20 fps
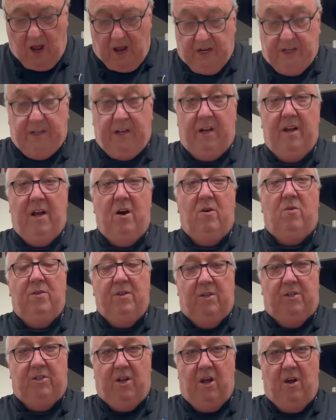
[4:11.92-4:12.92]
It's going to go on the
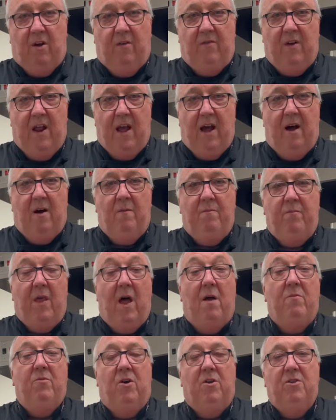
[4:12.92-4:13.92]
stove now.
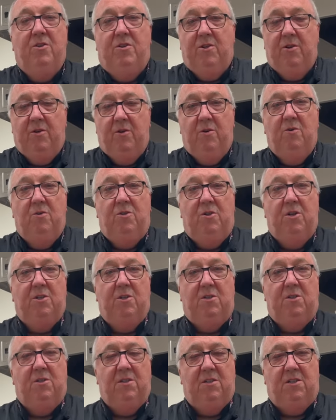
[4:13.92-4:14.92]
I'm going to
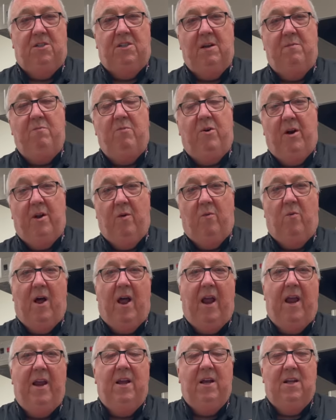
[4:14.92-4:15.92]
just simmer it
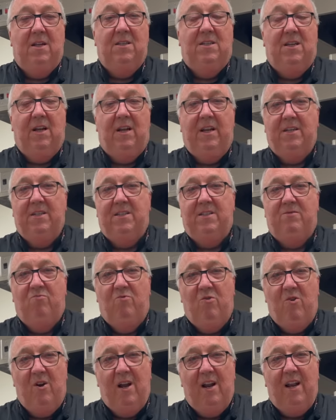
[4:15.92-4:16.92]
away until it's
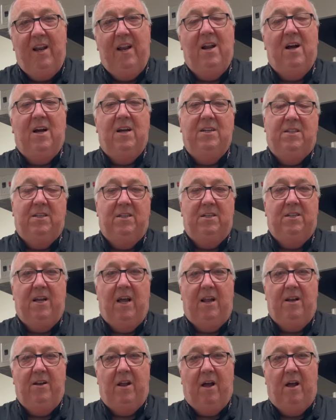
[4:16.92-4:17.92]
really nice and
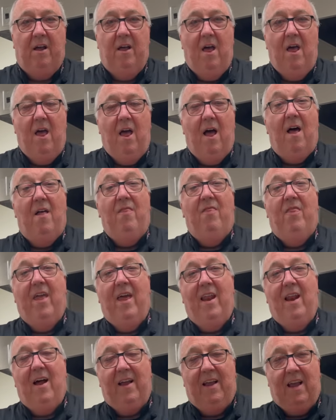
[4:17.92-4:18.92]
tender, and then
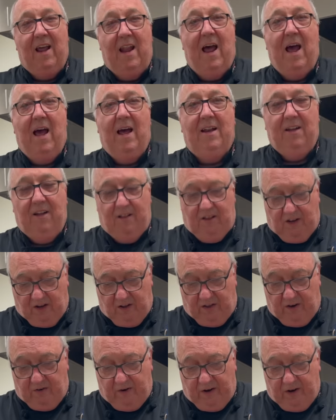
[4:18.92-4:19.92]
I can add the
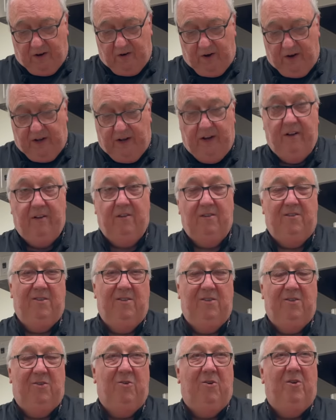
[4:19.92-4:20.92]
other ingredients that
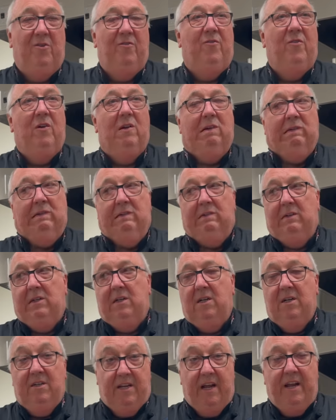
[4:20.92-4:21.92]
sort of
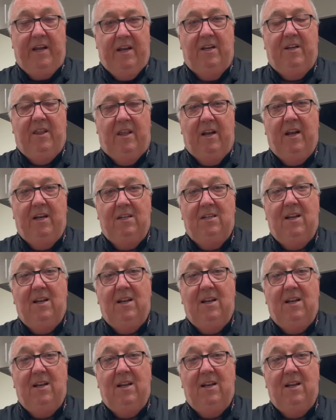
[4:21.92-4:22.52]
take it to the next